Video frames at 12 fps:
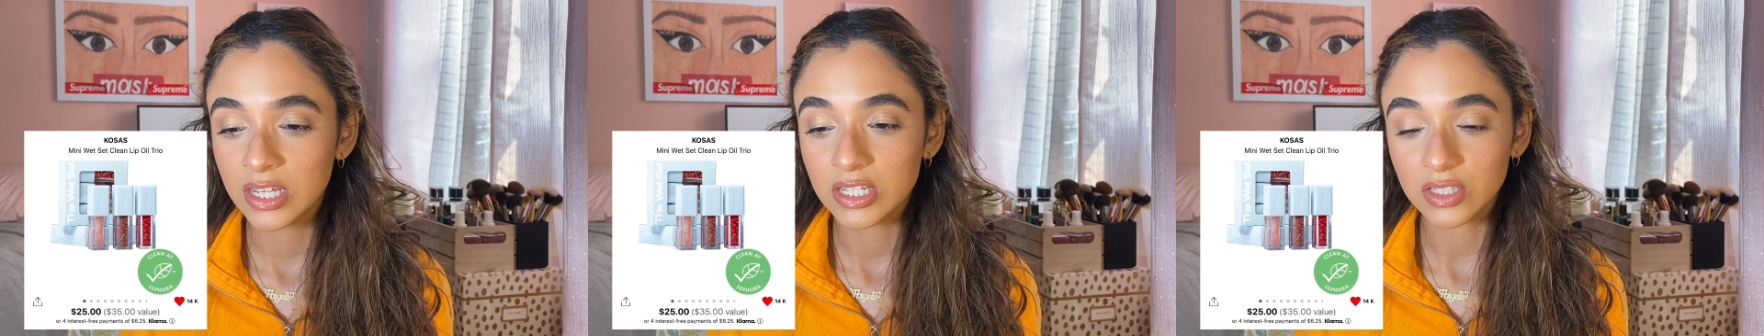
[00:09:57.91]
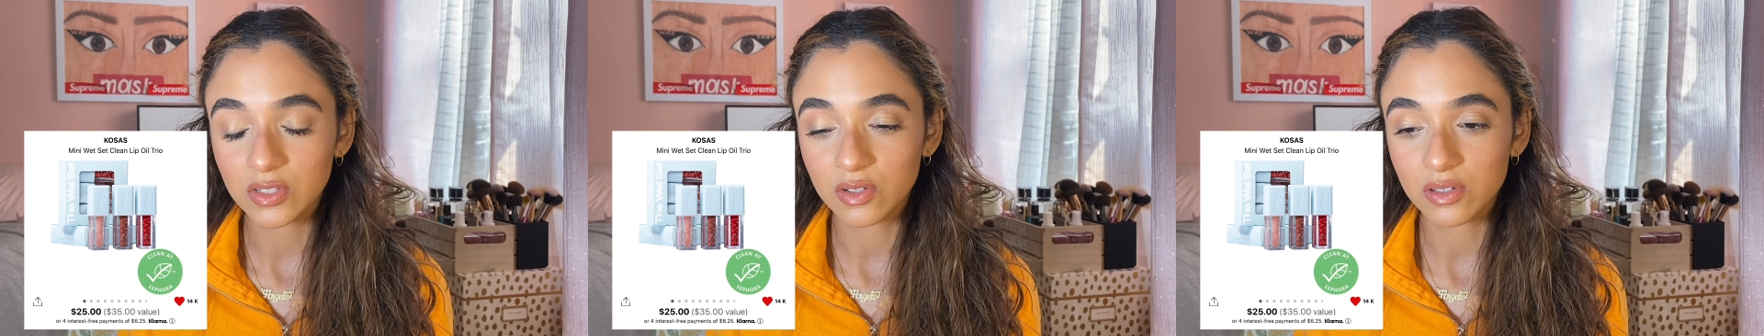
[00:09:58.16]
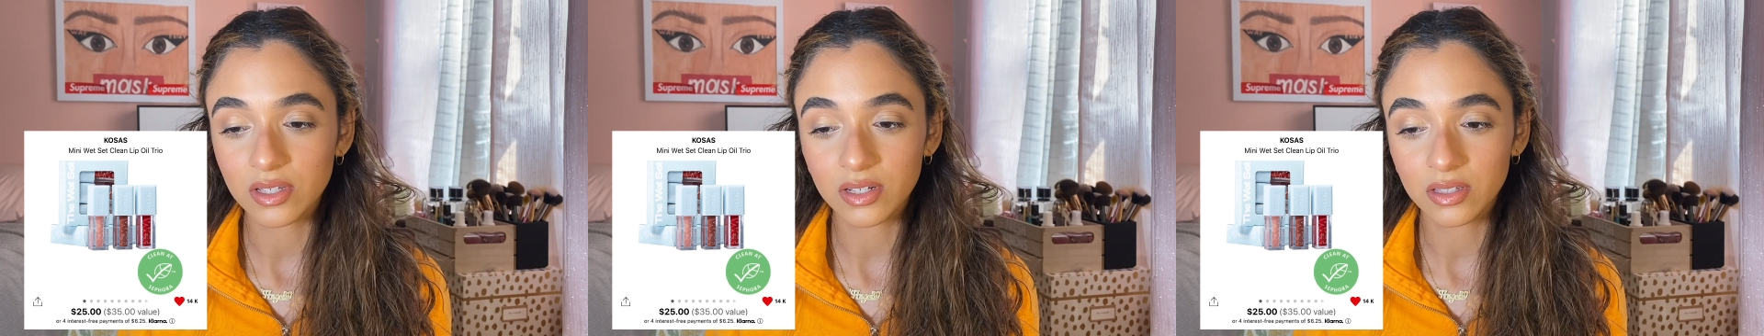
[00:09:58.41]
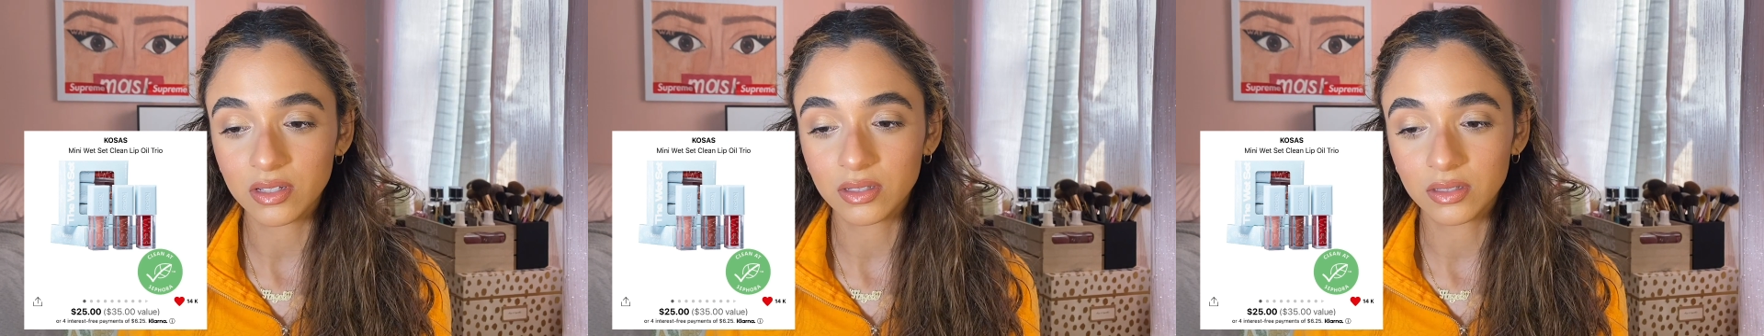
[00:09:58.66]
So
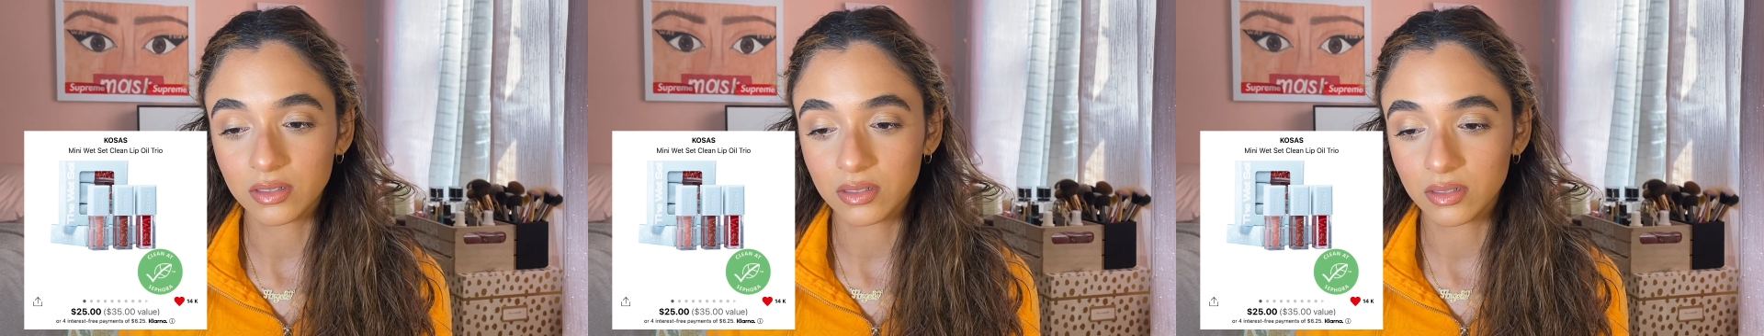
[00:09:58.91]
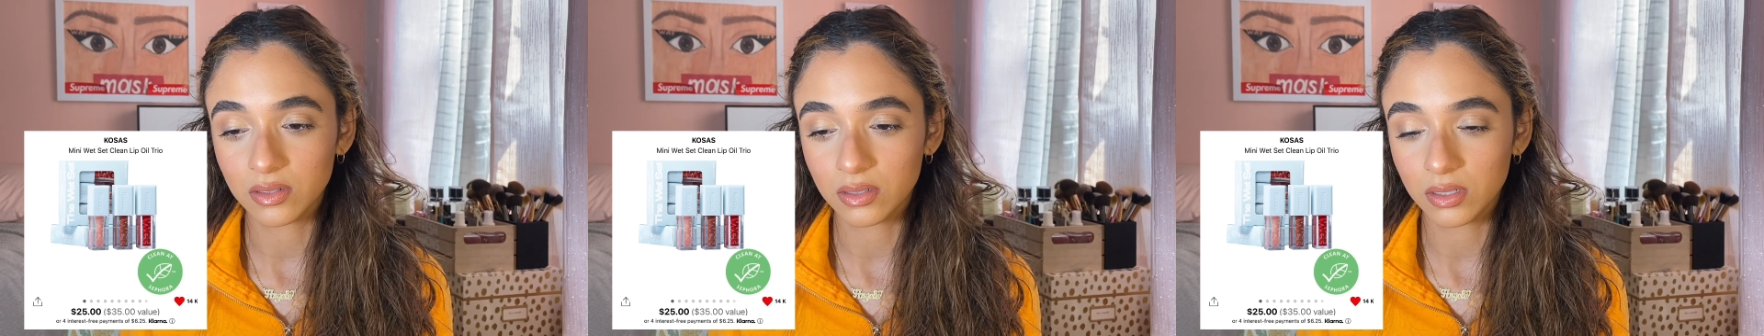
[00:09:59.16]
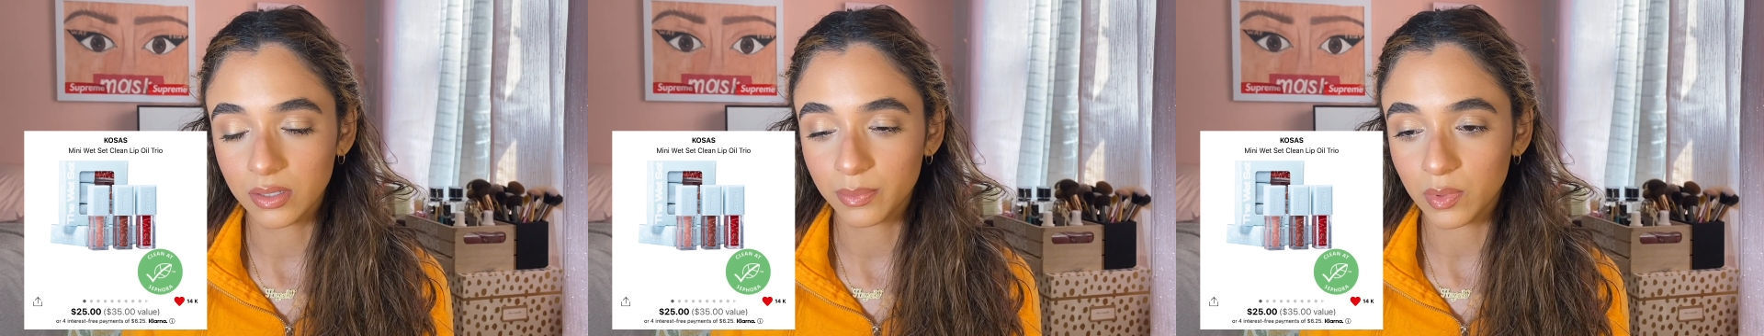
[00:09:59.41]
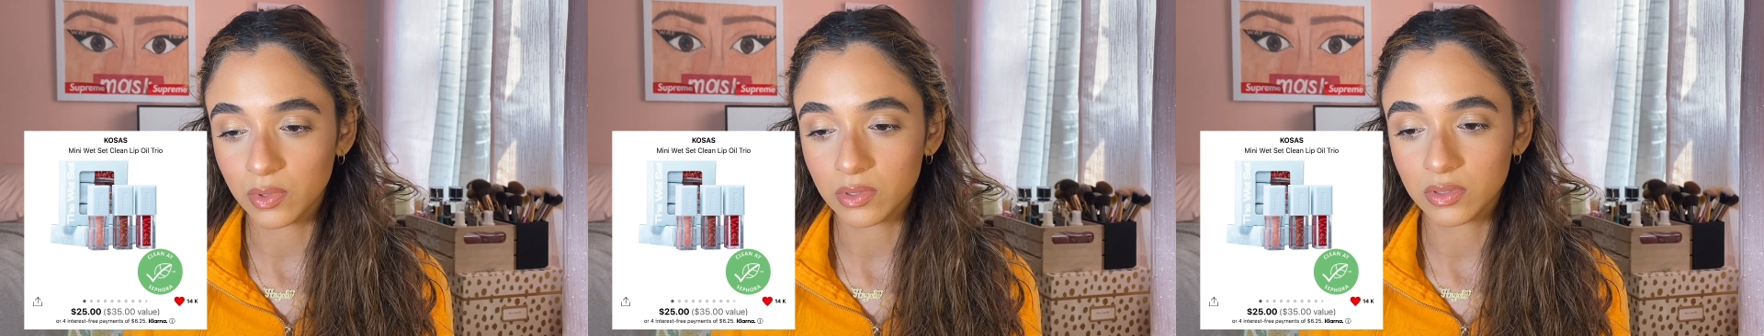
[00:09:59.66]
they're lip
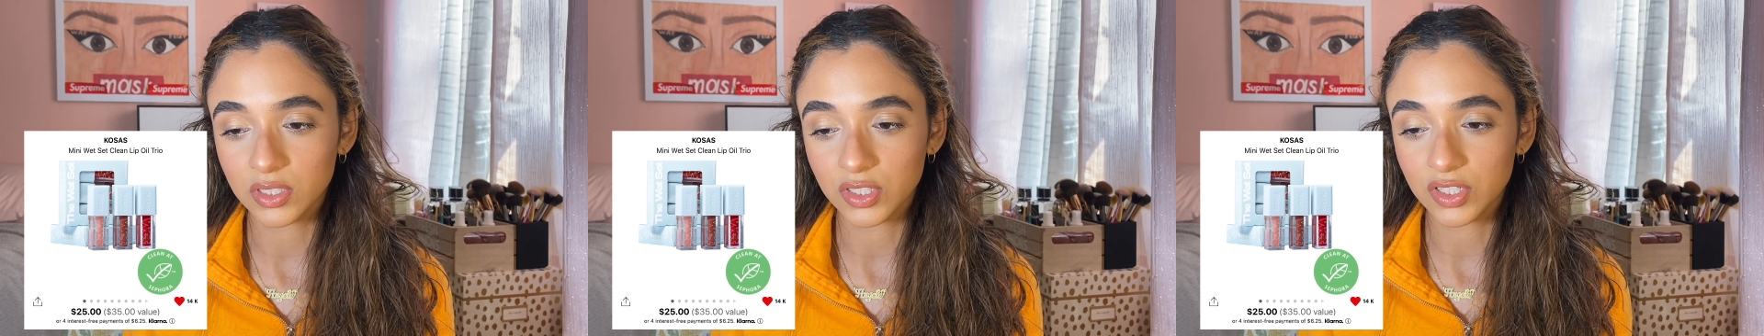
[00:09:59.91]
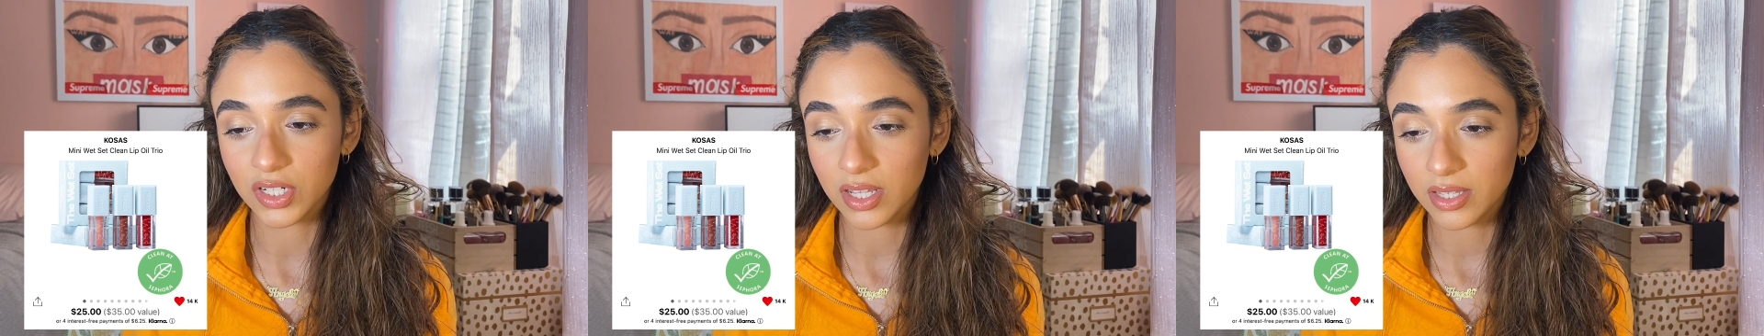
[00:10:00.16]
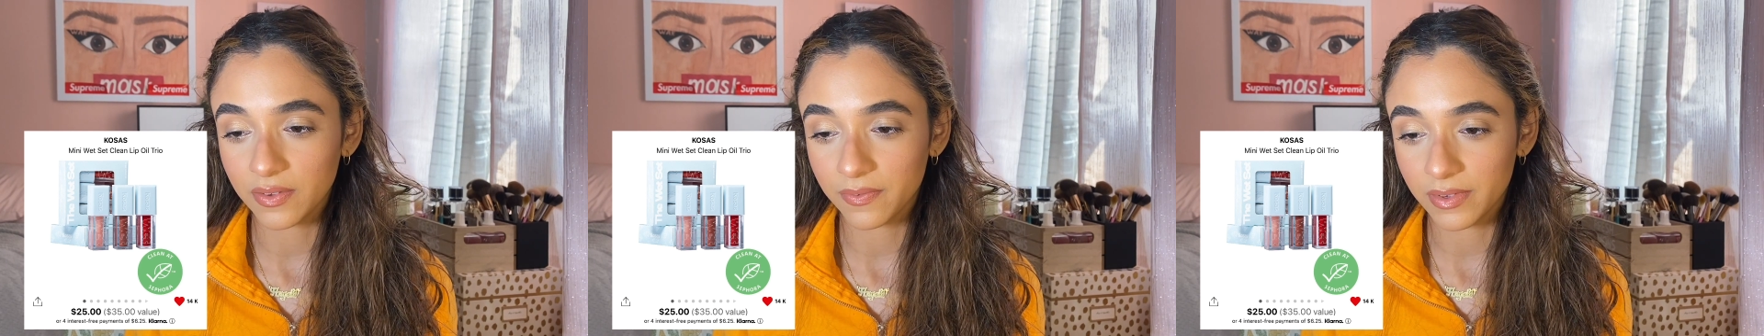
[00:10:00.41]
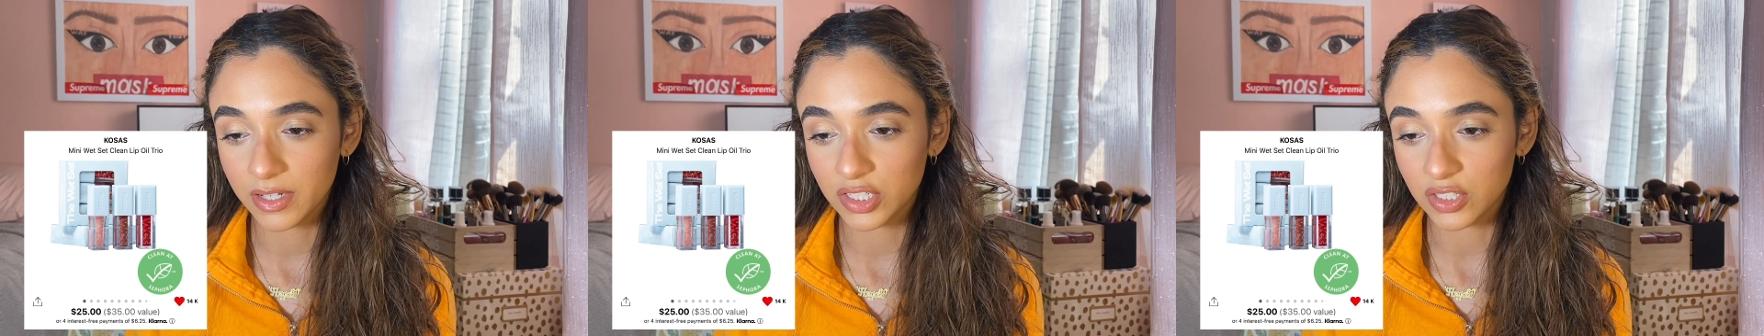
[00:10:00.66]
oils and
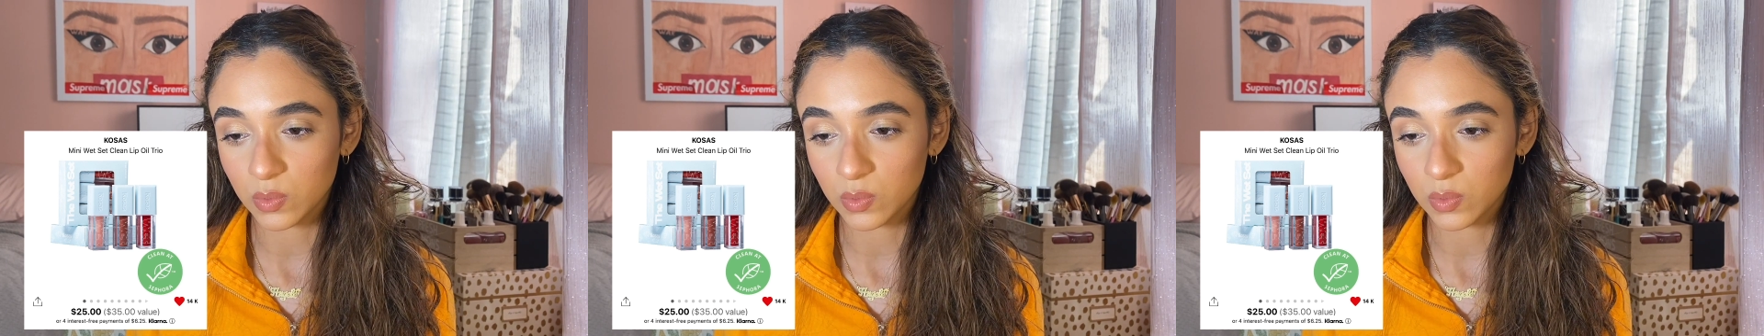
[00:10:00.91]
jellyfish,